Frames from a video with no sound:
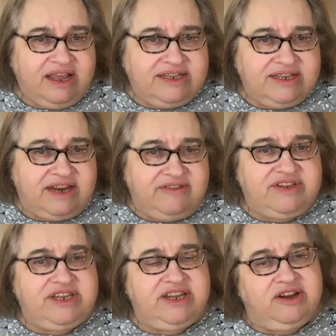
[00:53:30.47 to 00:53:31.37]
instead of
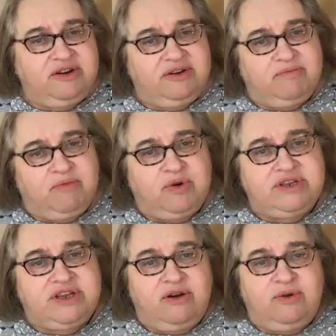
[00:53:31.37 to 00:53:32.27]
seeing her more
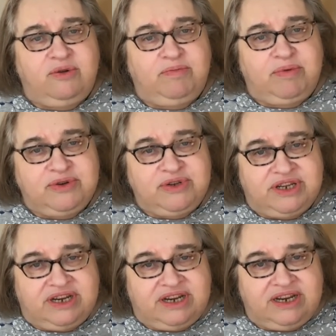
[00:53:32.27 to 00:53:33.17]
as a whole
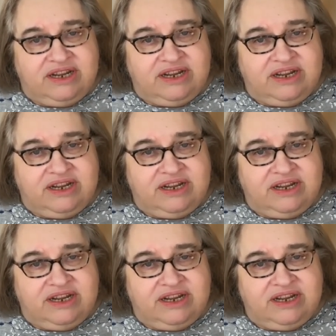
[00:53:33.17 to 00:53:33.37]
person,